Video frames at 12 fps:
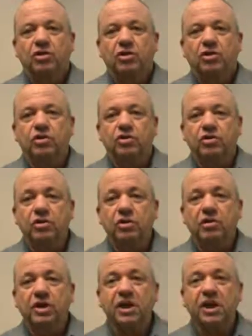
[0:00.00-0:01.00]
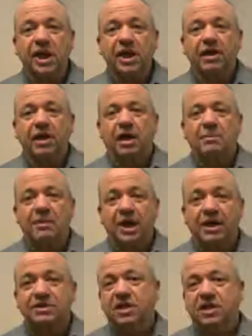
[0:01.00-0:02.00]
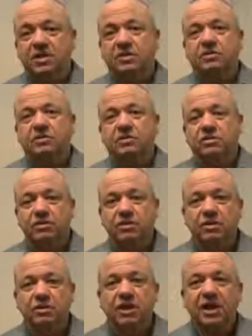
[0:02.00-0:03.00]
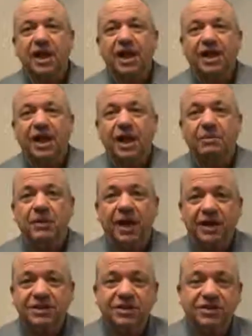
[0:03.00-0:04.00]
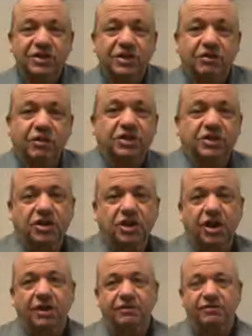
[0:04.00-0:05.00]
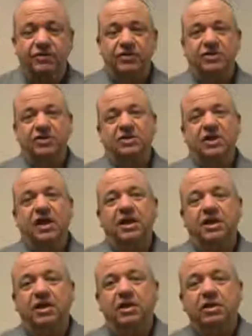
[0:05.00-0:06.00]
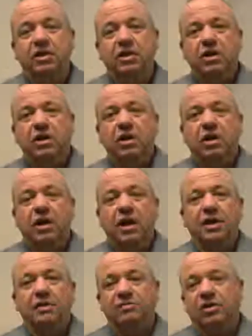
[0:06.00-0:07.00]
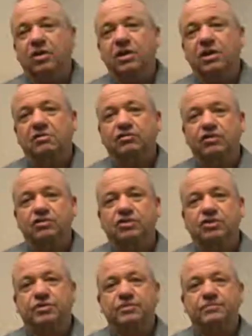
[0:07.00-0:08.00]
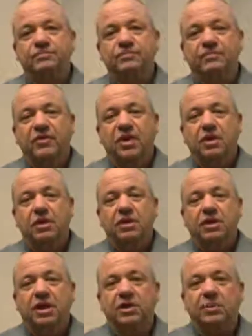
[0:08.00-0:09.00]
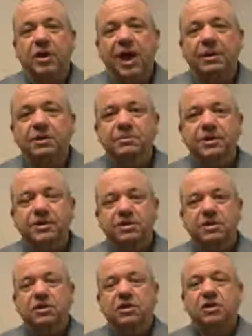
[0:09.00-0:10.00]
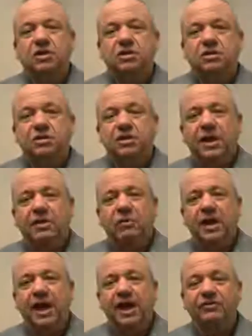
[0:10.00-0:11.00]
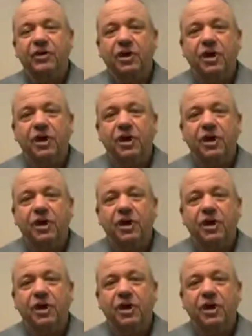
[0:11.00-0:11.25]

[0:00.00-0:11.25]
You're looking at a mass kill. You're looking at a mass disintegration of society in the very near future. Now the problem is that we have